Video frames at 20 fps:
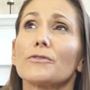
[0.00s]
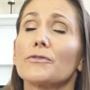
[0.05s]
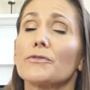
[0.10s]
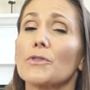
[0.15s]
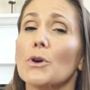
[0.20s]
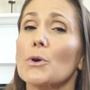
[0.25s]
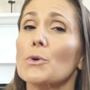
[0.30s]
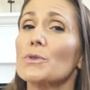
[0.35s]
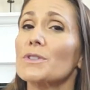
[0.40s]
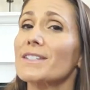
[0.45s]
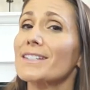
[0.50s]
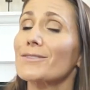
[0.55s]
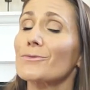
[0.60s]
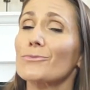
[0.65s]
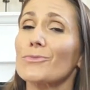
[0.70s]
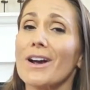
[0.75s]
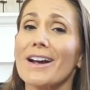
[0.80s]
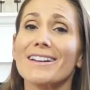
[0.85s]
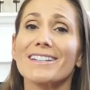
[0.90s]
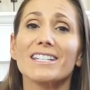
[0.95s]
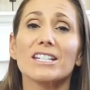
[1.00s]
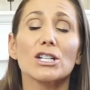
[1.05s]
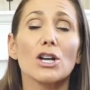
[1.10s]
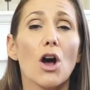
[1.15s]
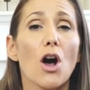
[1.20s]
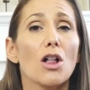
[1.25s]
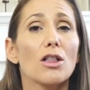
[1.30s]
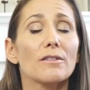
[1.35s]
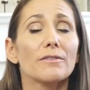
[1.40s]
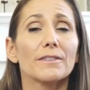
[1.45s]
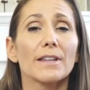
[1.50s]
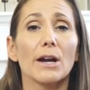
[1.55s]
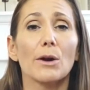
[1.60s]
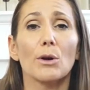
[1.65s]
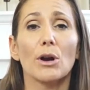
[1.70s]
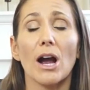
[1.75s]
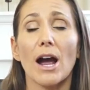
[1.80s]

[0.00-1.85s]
Frozen riced cauliflower.